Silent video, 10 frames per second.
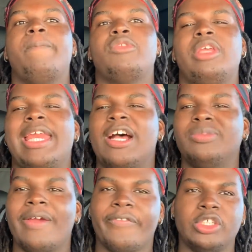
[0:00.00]
So yeah, that was
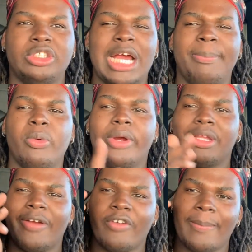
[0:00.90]
my first job. I worked
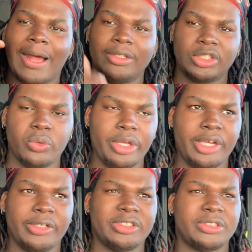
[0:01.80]
there for about 2
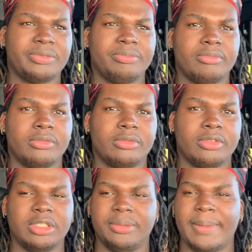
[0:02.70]
years,
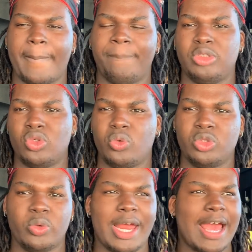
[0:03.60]
about two
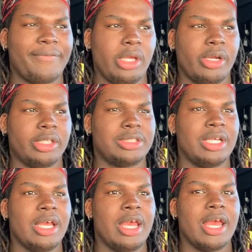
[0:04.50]
and a half years,
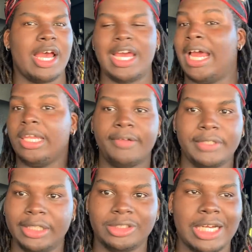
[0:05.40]
and I loved
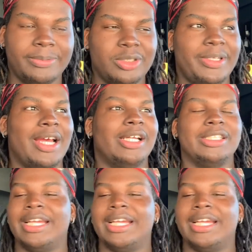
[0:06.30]
that job, to be honest.